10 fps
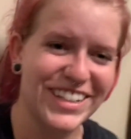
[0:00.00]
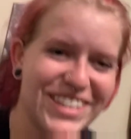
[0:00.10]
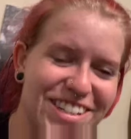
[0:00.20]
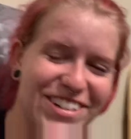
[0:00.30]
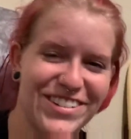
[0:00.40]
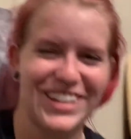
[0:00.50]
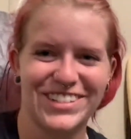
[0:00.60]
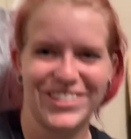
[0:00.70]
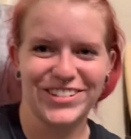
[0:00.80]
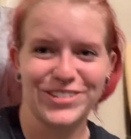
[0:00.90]
so that's
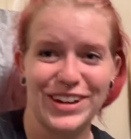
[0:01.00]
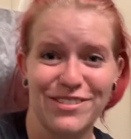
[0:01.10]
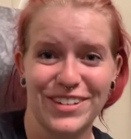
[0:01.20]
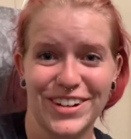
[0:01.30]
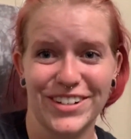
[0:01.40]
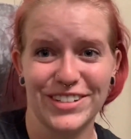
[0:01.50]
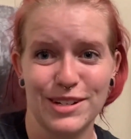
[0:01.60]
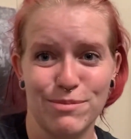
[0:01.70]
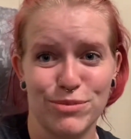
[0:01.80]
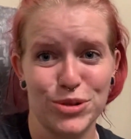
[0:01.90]
also, I figure
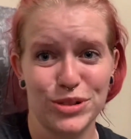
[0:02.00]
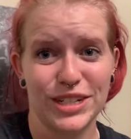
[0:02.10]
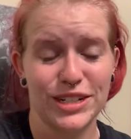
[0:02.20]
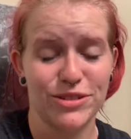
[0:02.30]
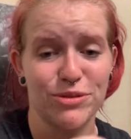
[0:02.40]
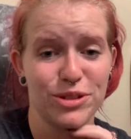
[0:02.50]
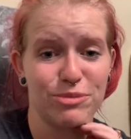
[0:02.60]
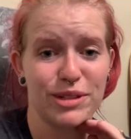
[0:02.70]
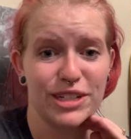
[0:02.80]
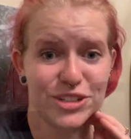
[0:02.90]
some protein would
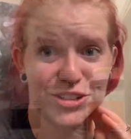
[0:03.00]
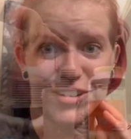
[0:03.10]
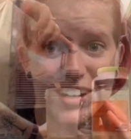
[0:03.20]
be good right